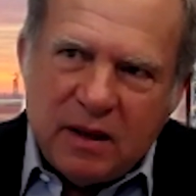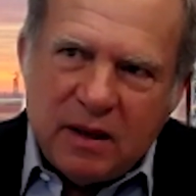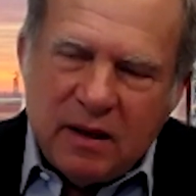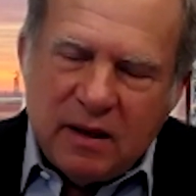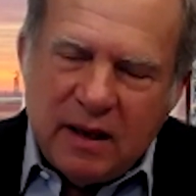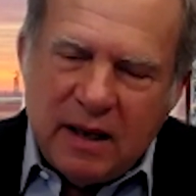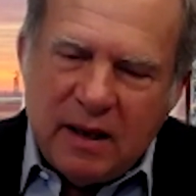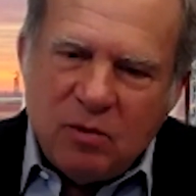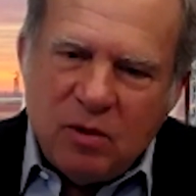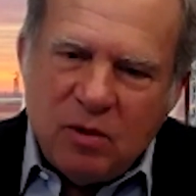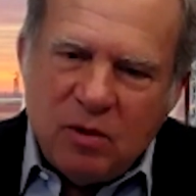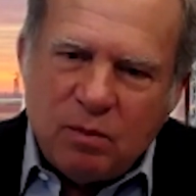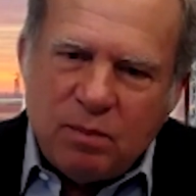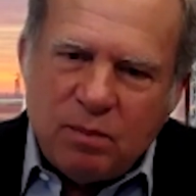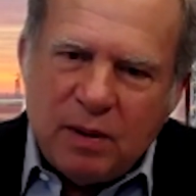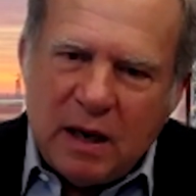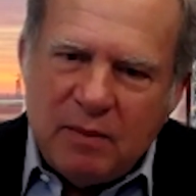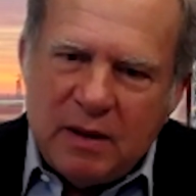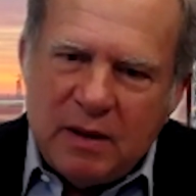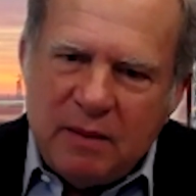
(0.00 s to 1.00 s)
and it'll
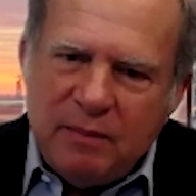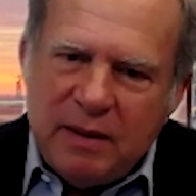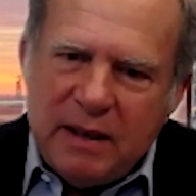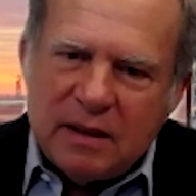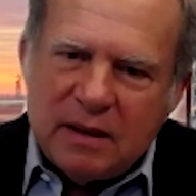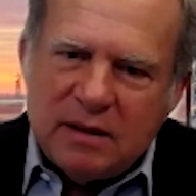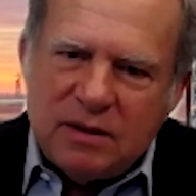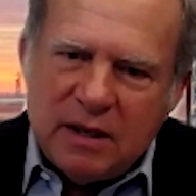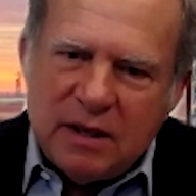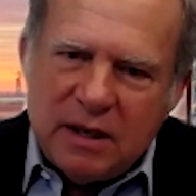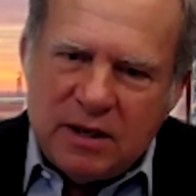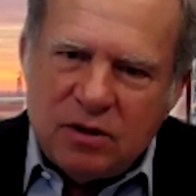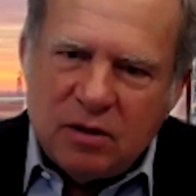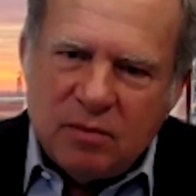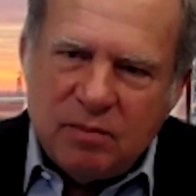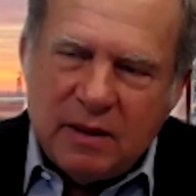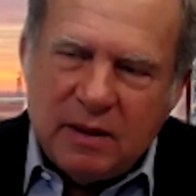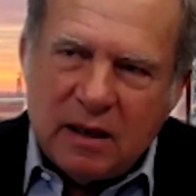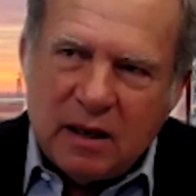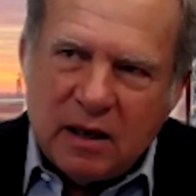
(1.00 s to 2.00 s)
probably be continued to
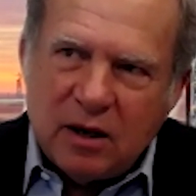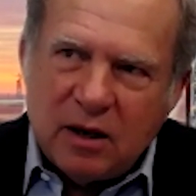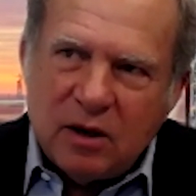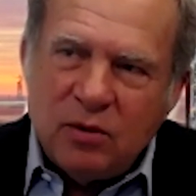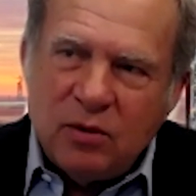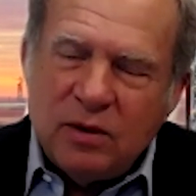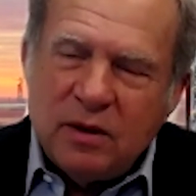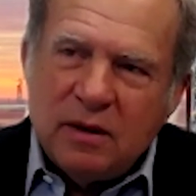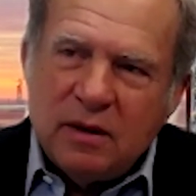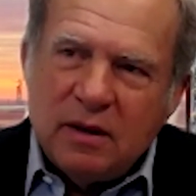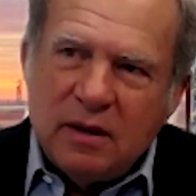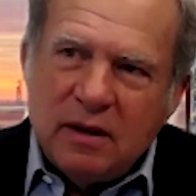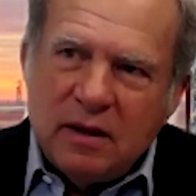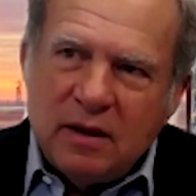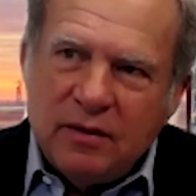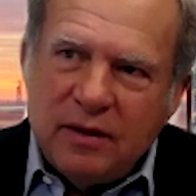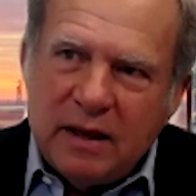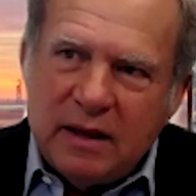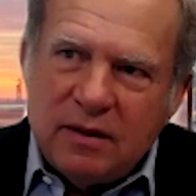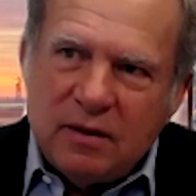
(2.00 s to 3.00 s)
be low,
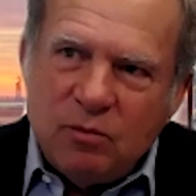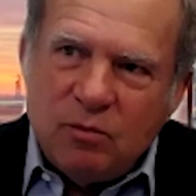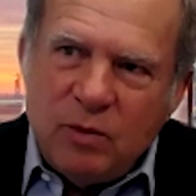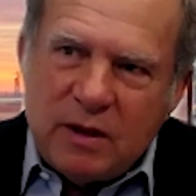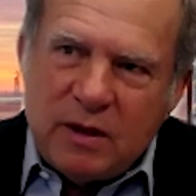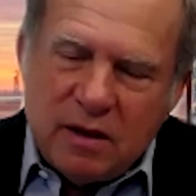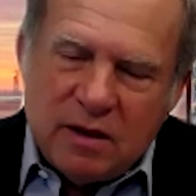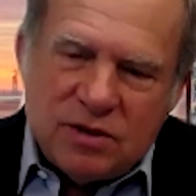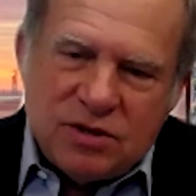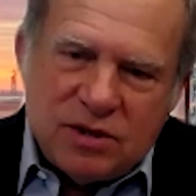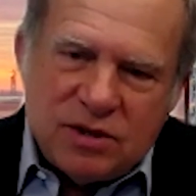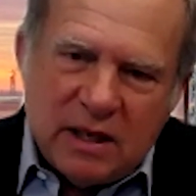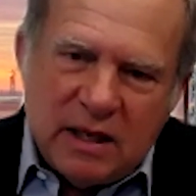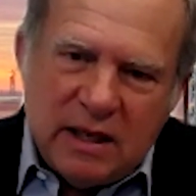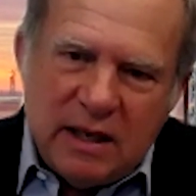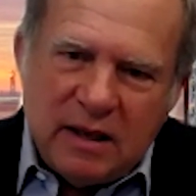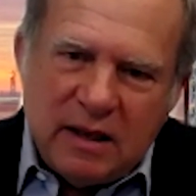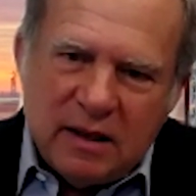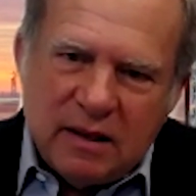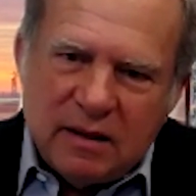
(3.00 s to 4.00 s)
then we could
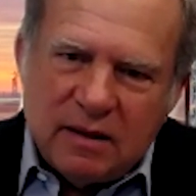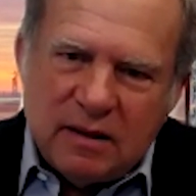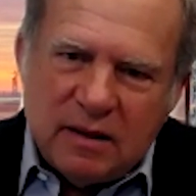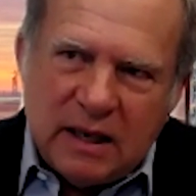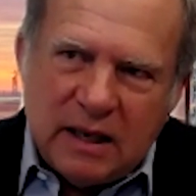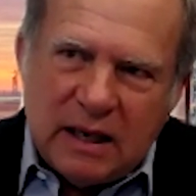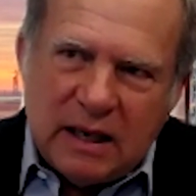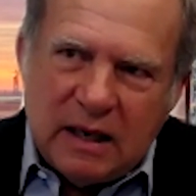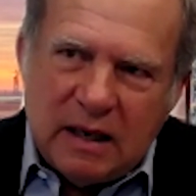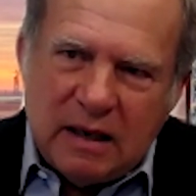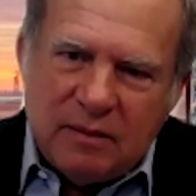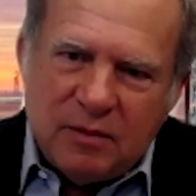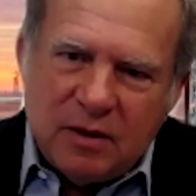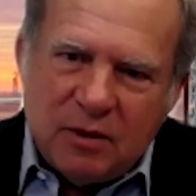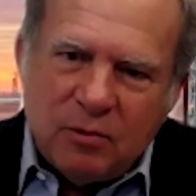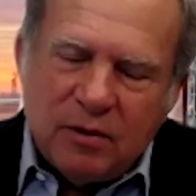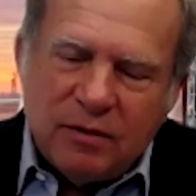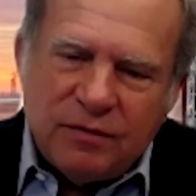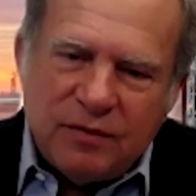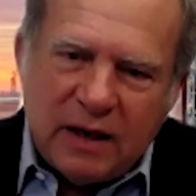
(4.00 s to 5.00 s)
see a
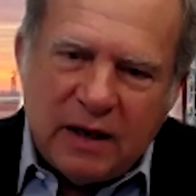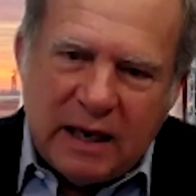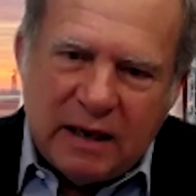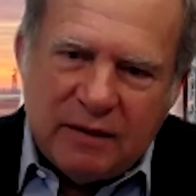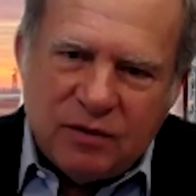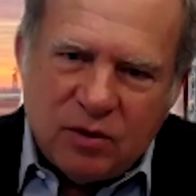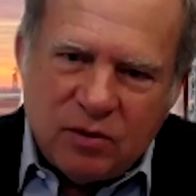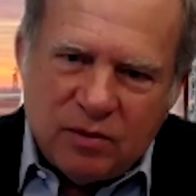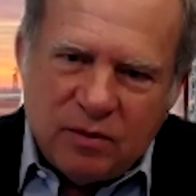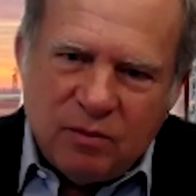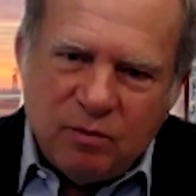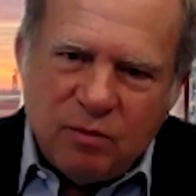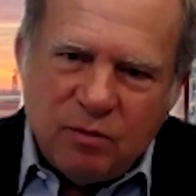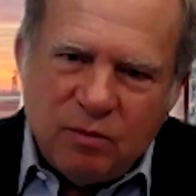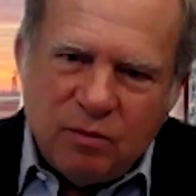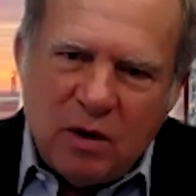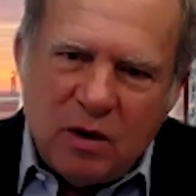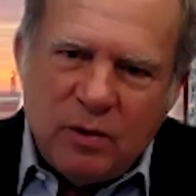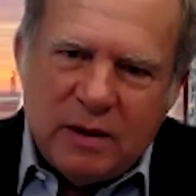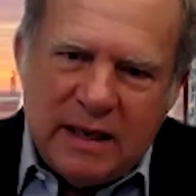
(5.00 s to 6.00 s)
revival. What
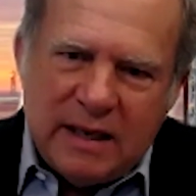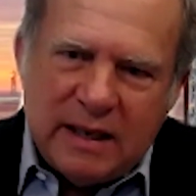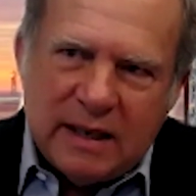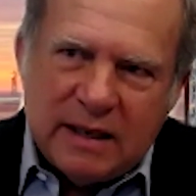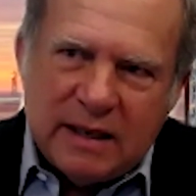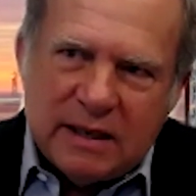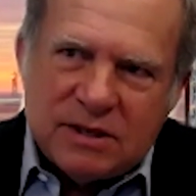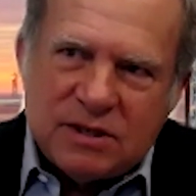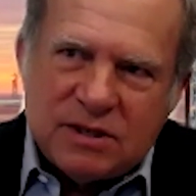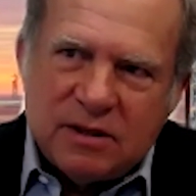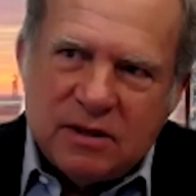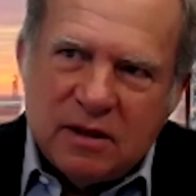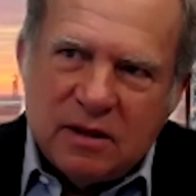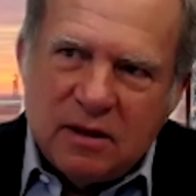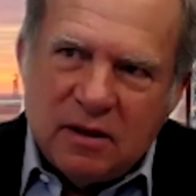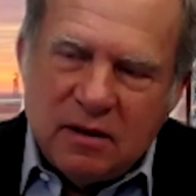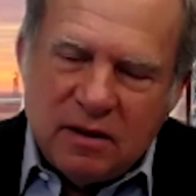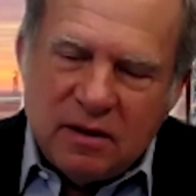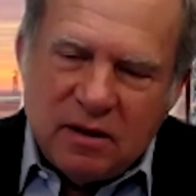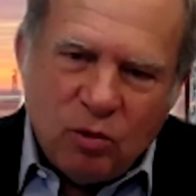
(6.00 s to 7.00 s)
we need is
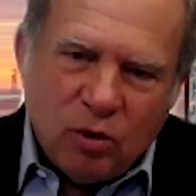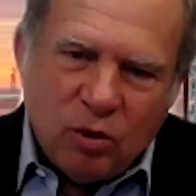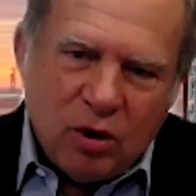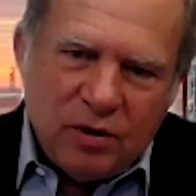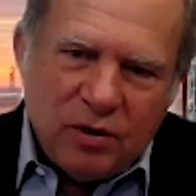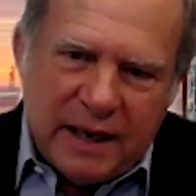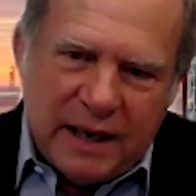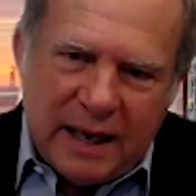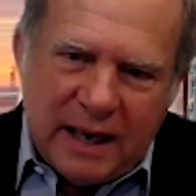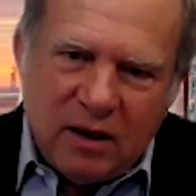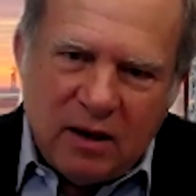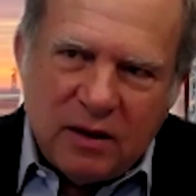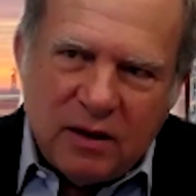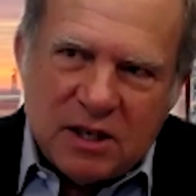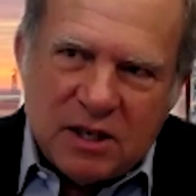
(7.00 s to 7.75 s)
the world now has